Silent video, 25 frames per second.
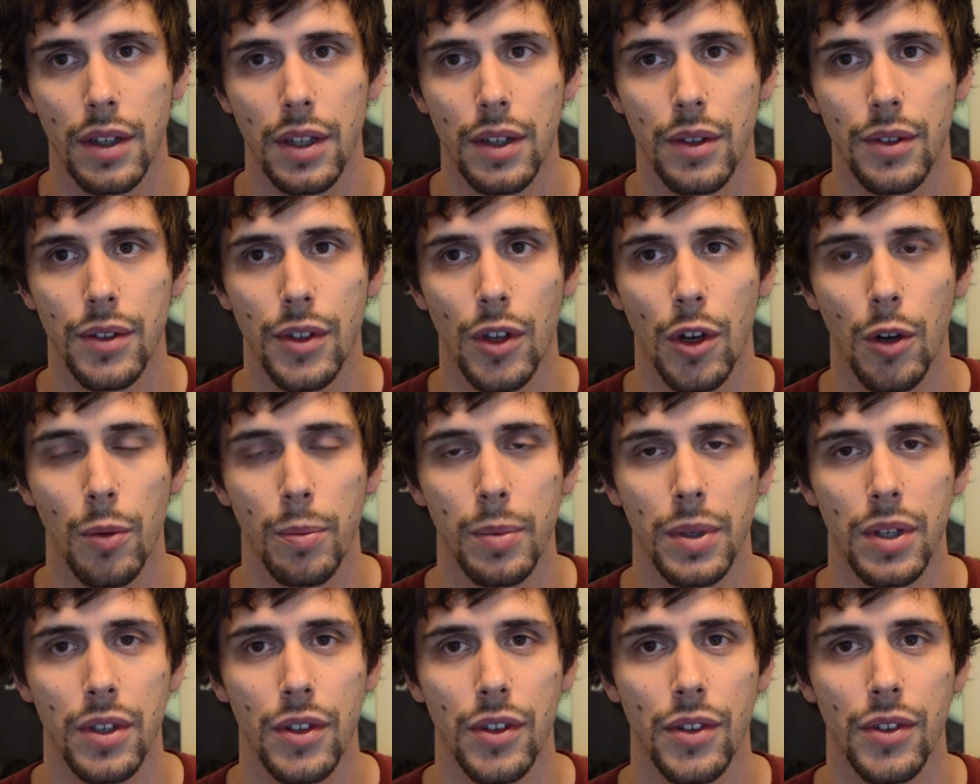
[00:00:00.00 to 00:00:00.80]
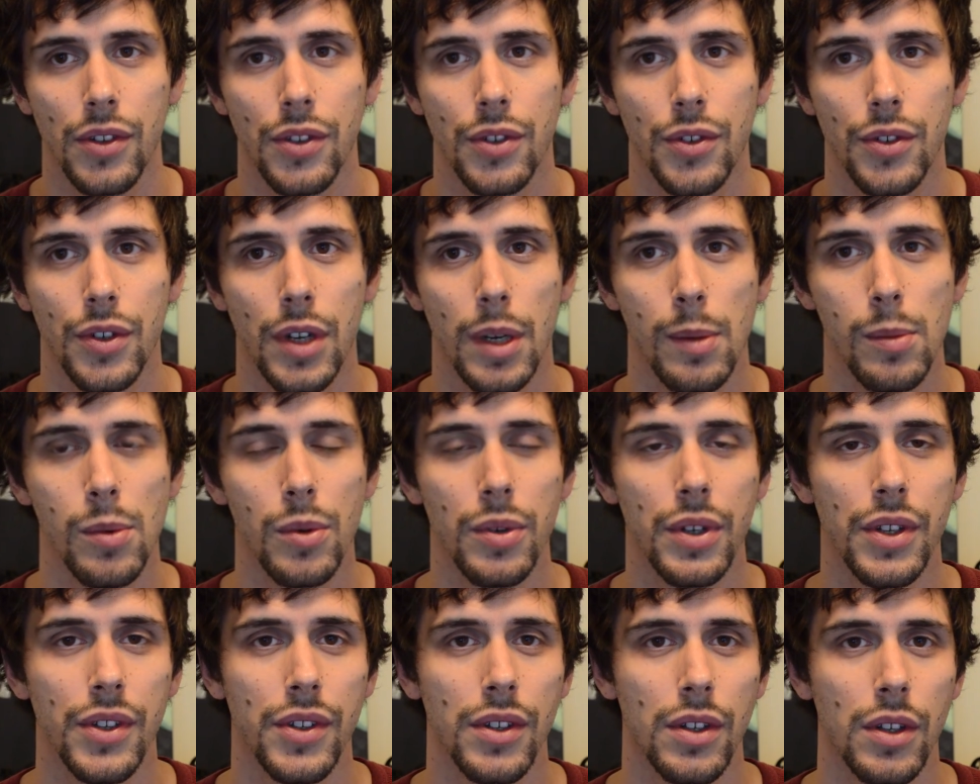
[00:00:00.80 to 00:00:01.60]
the Utopia's
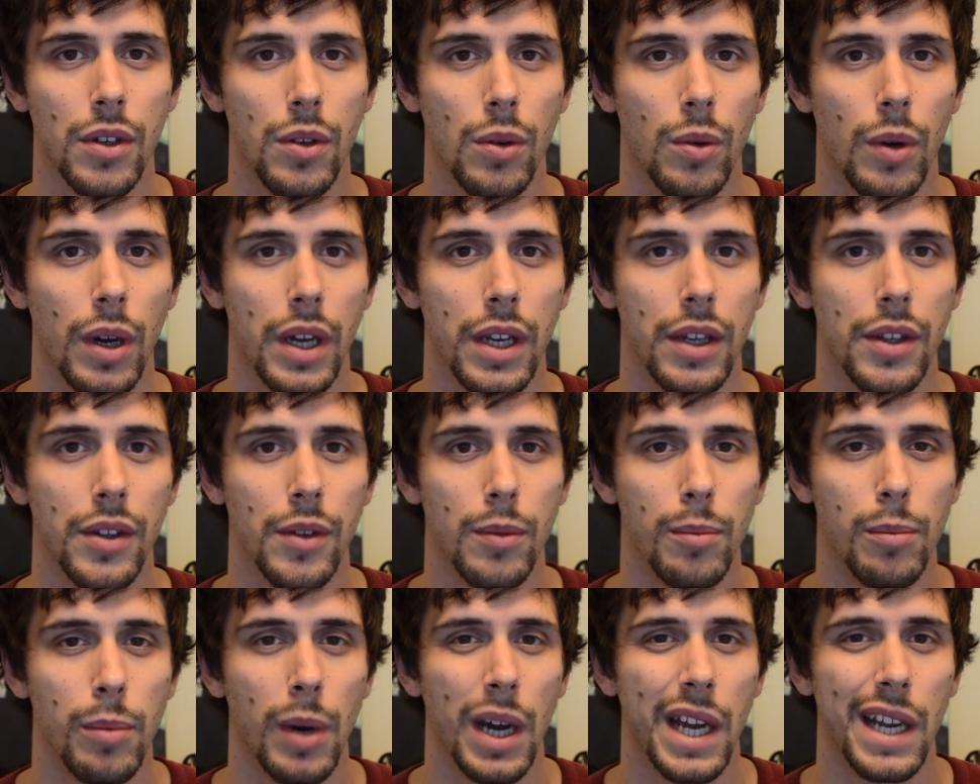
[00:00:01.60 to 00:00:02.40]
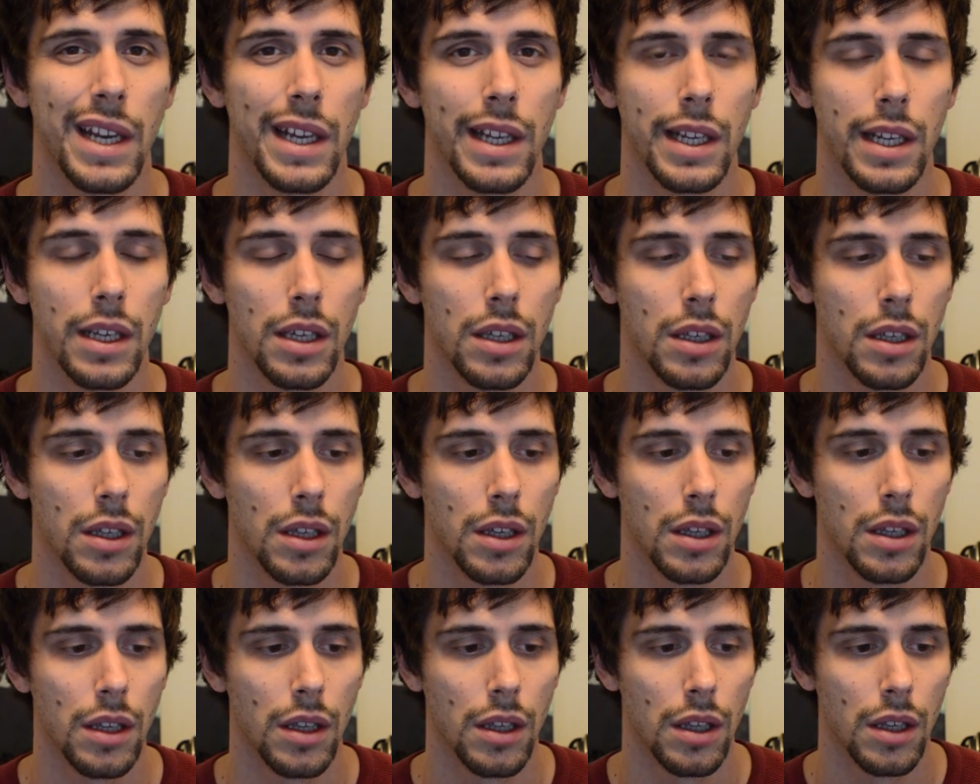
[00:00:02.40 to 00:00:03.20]
treble isn't quite as biting.
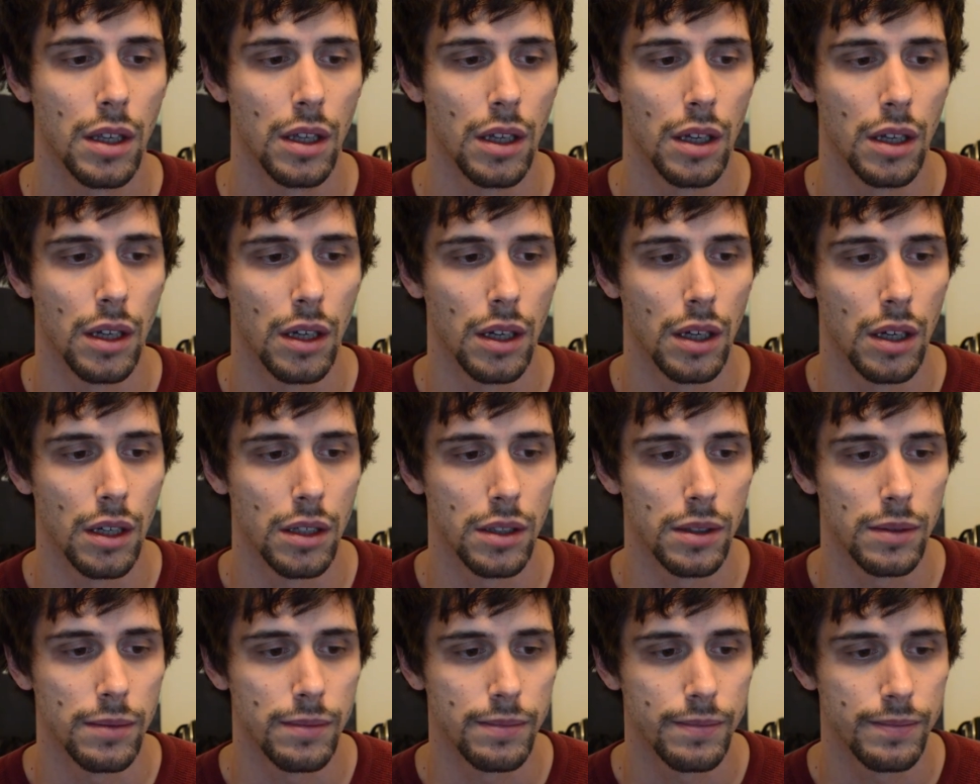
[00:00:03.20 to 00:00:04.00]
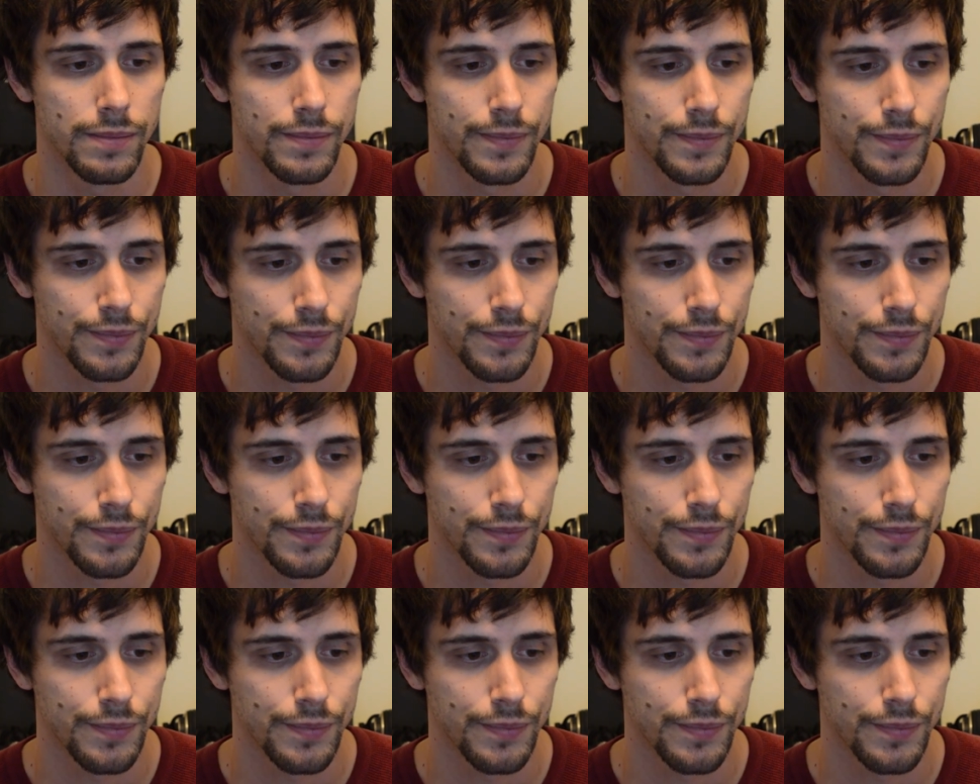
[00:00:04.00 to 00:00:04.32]
Um,